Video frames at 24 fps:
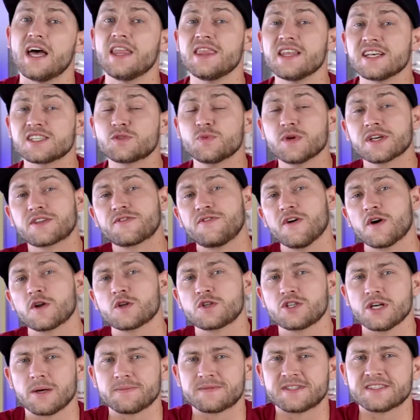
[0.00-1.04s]
In this week's
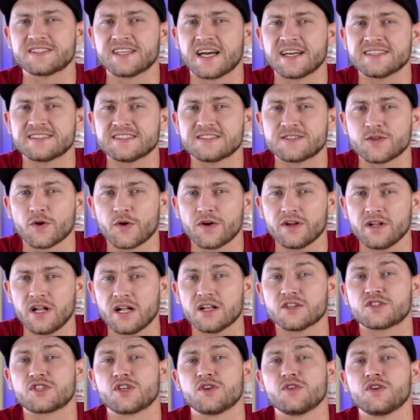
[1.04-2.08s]
Photoshop design tutorial,
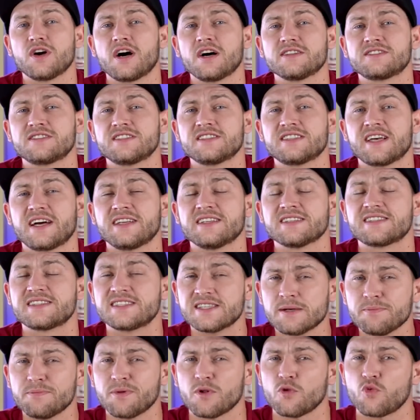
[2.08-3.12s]
I'll show you how to design a
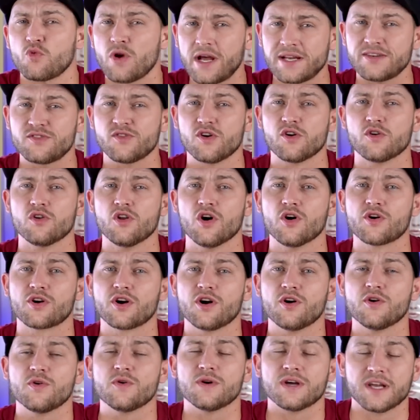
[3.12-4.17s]
simple retro
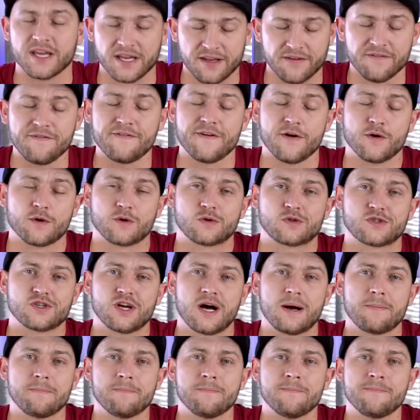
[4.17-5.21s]
logo in Photoshop.